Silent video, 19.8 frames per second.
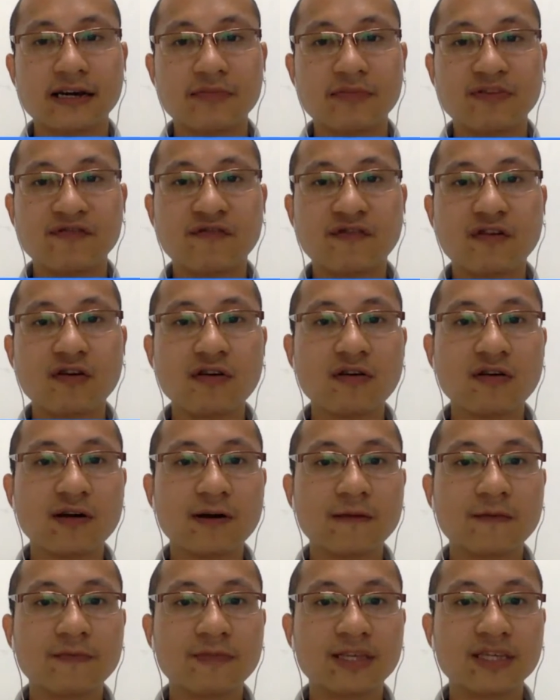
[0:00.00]
before,
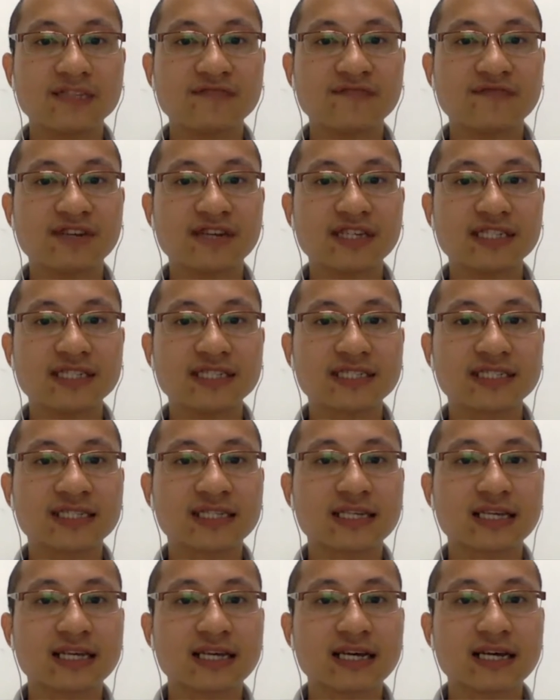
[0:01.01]
this
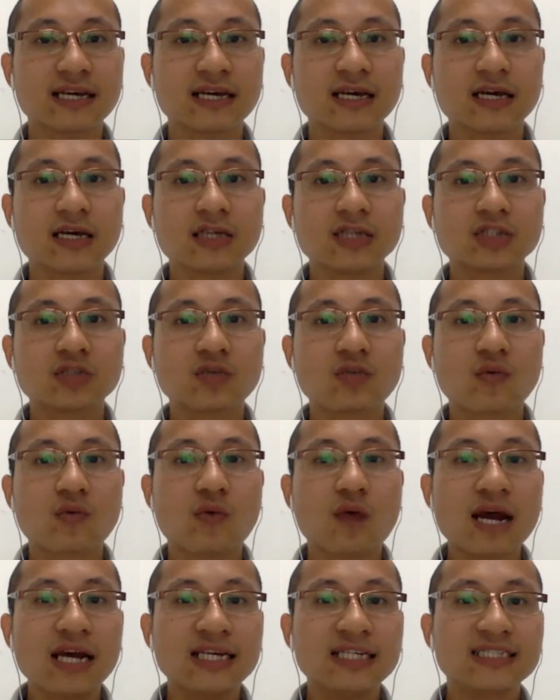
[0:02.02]
phrase. So
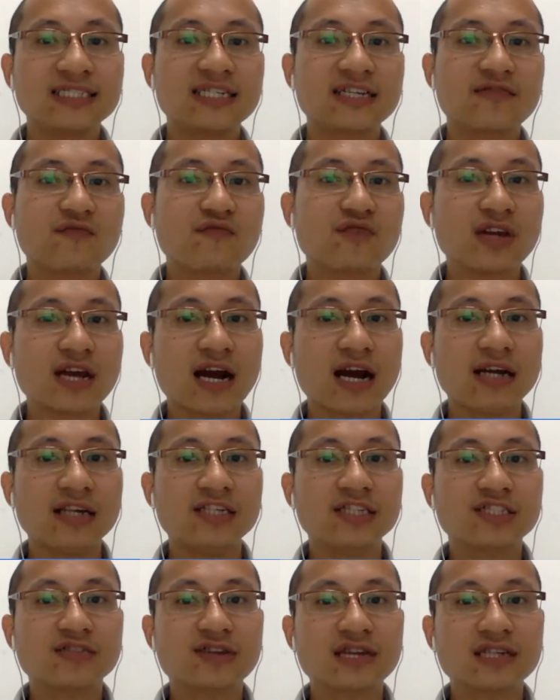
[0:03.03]
why is it we are
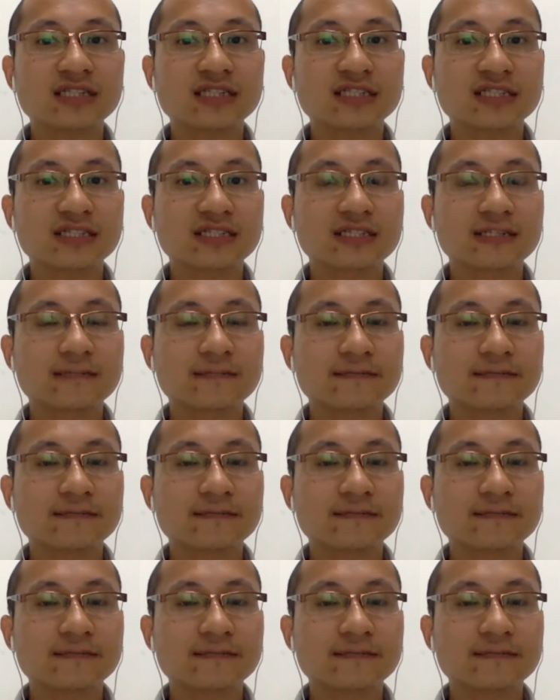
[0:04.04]
distracted?